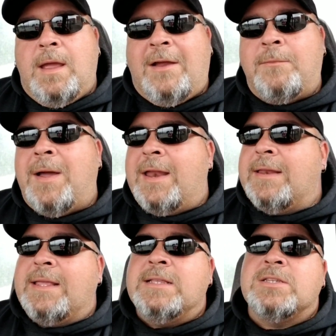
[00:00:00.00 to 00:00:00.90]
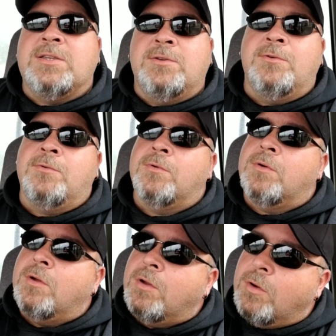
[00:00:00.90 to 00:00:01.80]
Everybody needs to
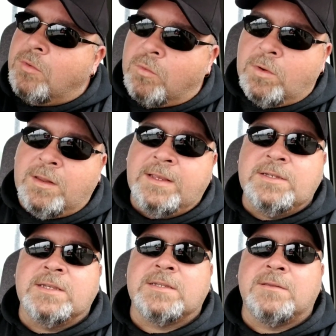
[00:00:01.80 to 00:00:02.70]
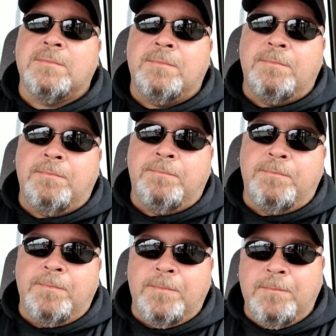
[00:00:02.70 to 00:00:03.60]
really just
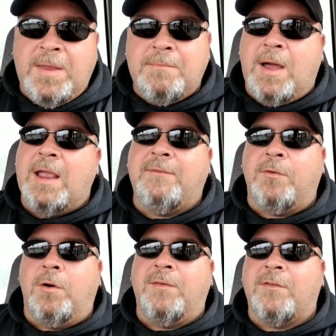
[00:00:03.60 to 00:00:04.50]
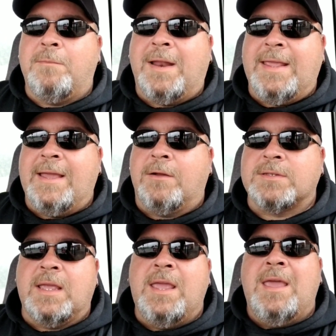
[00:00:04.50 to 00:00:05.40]
be mindful of everybody
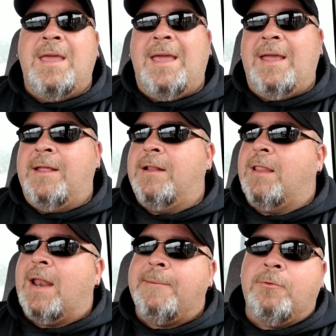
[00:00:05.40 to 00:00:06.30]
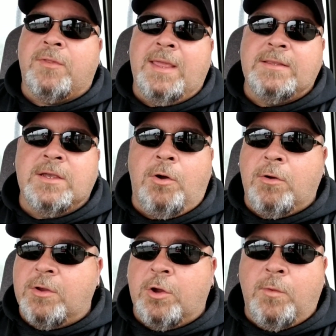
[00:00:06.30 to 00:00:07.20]
else. And a lot of people think, you know,
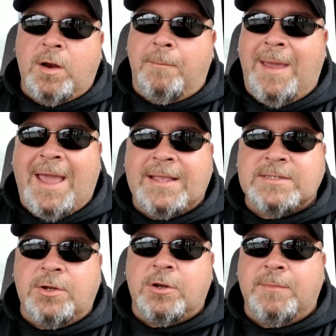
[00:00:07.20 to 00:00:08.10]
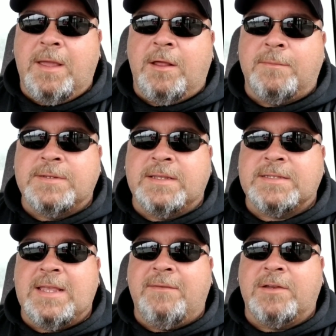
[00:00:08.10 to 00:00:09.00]
oh, you're going to wear a mask, you're going to be 100%
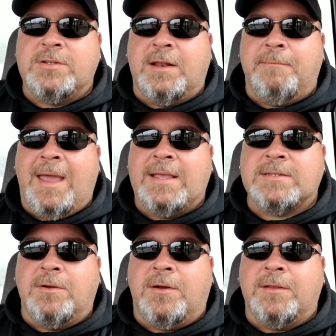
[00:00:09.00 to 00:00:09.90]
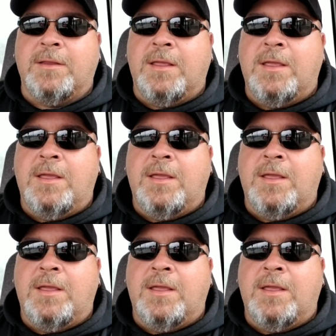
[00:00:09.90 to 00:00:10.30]
safe because you got a mask on.